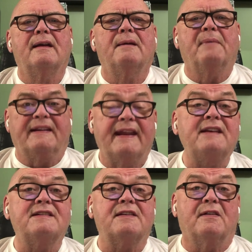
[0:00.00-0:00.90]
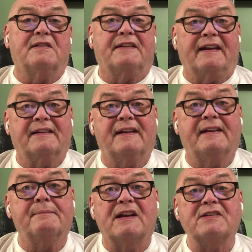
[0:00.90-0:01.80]
But teaching those things
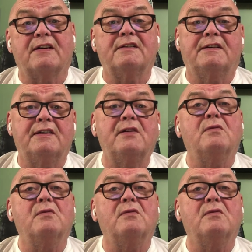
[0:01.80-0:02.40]
is much harder to do